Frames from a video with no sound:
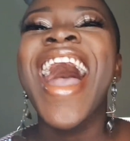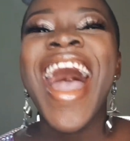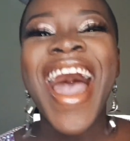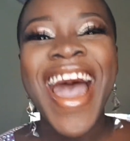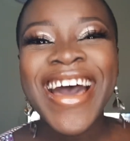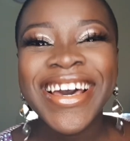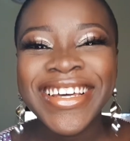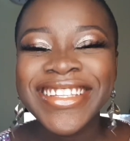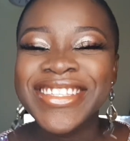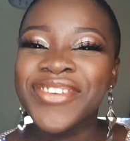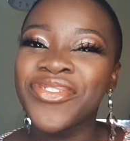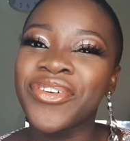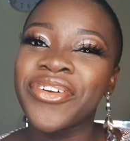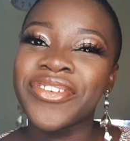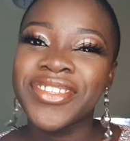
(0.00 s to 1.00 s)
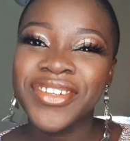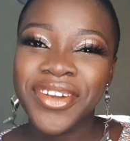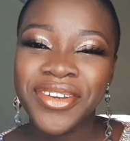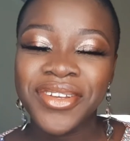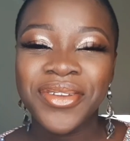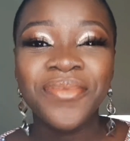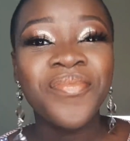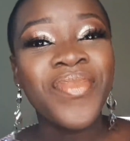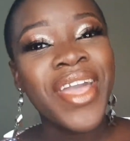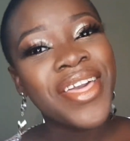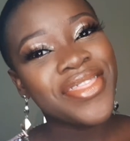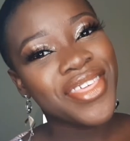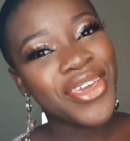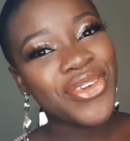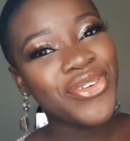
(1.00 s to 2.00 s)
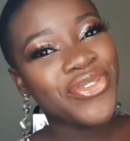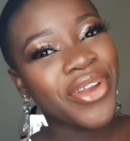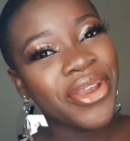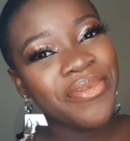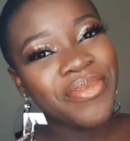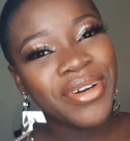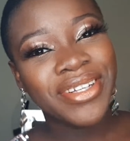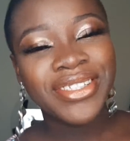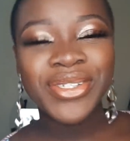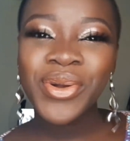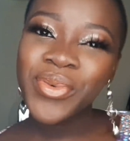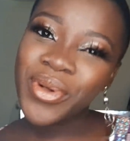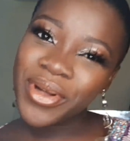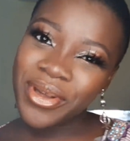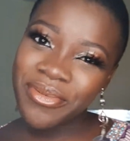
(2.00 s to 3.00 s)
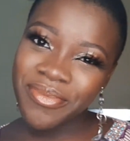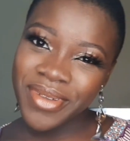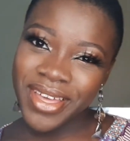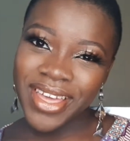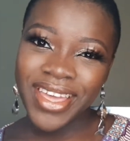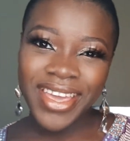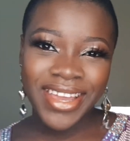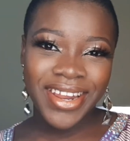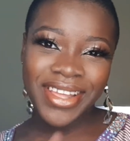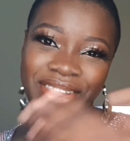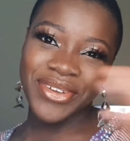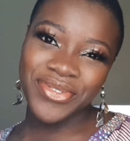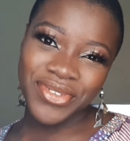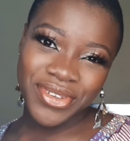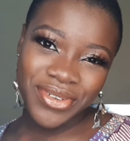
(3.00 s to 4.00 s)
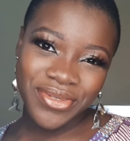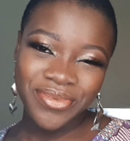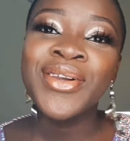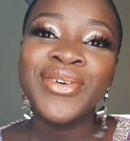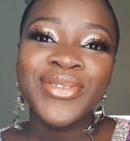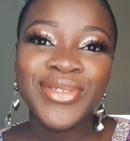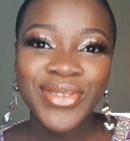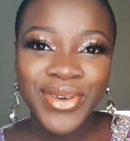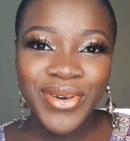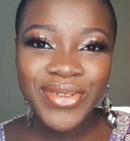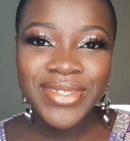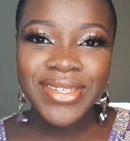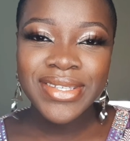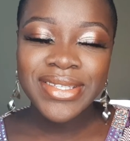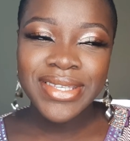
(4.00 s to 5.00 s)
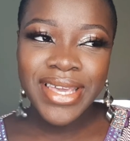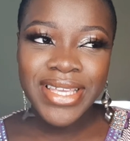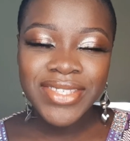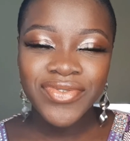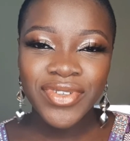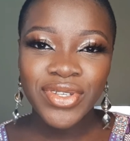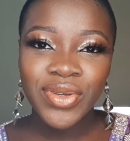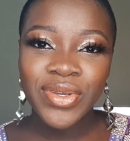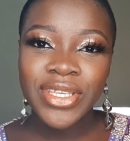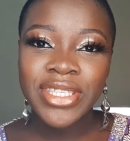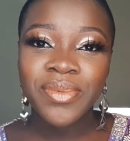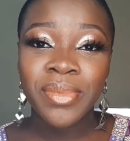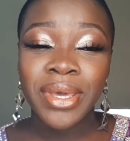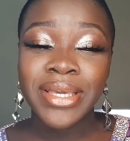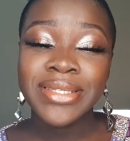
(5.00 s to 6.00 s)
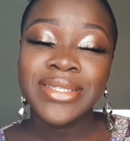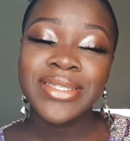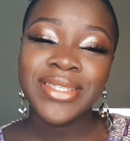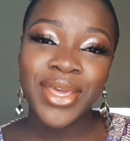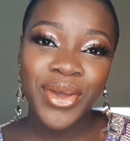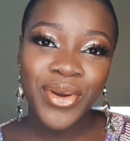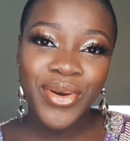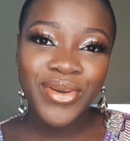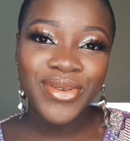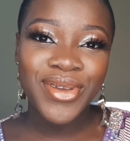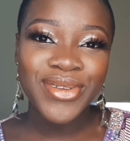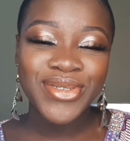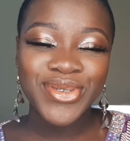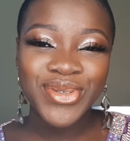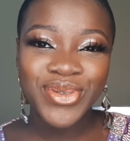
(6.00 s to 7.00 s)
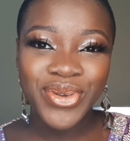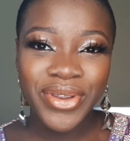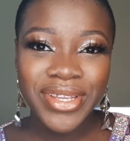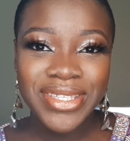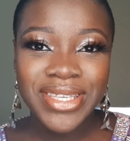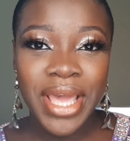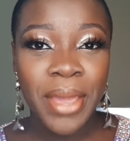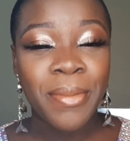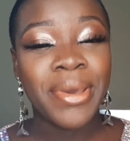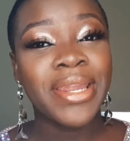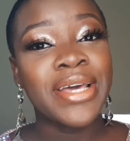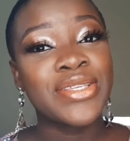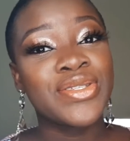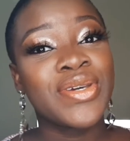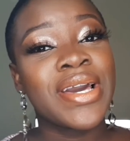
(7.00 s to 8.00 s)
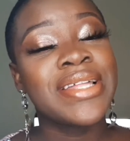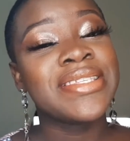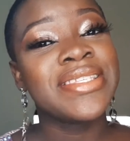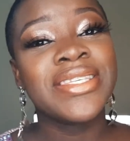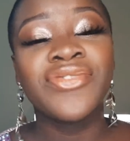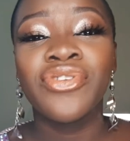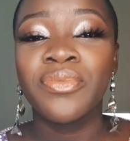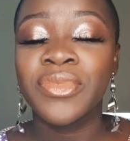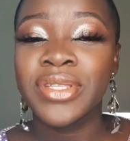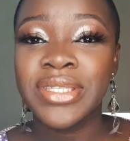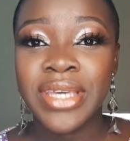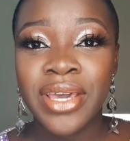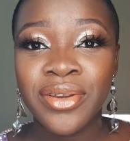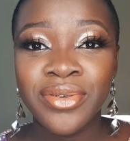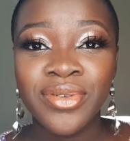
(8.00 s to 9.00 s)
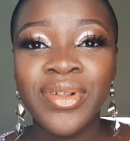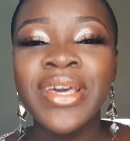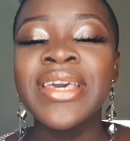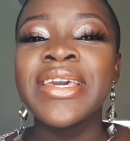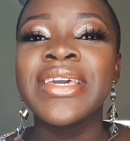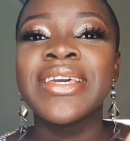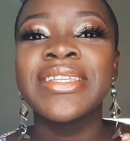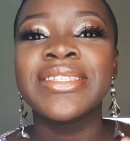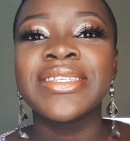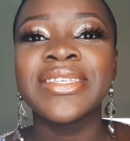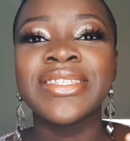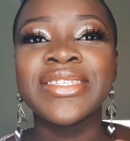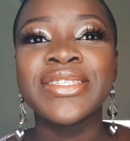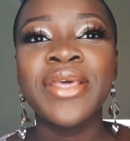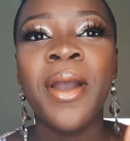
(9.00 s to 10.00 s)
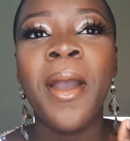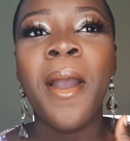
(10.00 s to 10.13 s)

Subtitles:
And if you're returning, thank you very much. Welcome back and I love you. So today's video is my second story time, and as you can see from the title, it is